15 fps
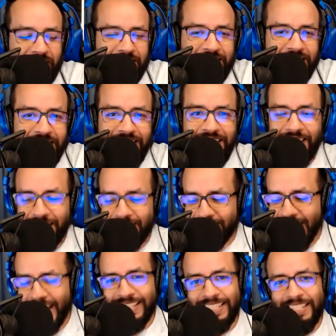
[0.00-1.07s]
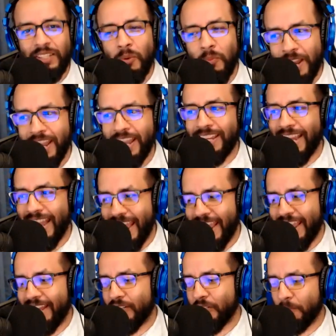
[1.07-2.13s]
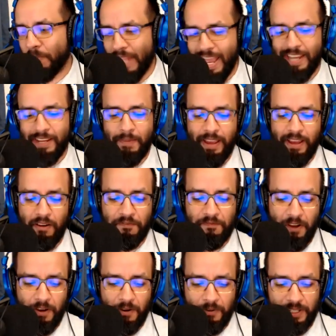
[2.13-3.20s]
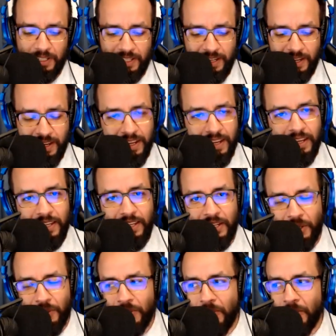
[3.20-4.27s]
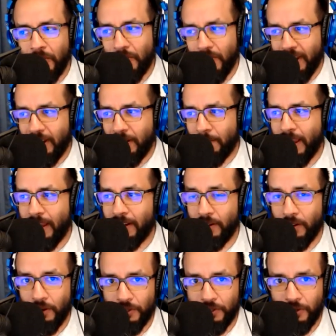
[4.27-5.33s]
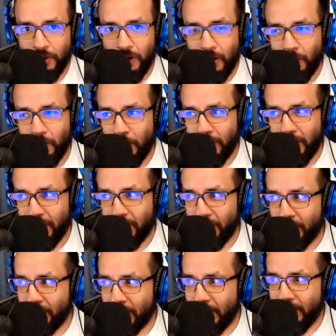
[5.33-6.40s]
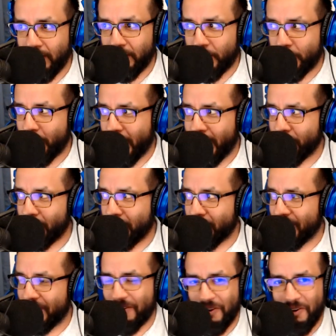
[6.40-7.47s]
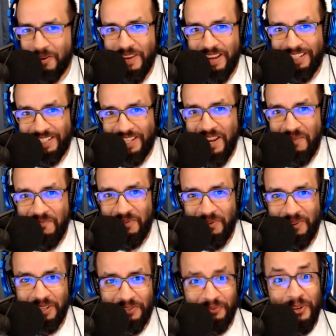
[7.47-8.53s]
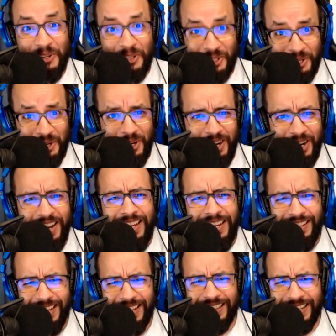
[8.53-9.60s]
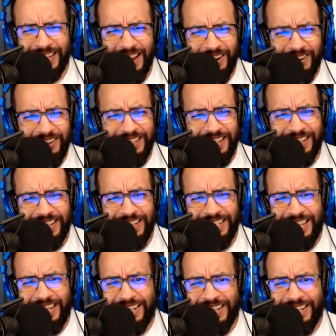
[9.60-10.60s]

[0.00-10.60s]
See, that's the way you handle blackmail, folks. You don't go crying about it. Also, call 1-800 spy, whatever the Army's number is for sure. Let the counterintelligence agents.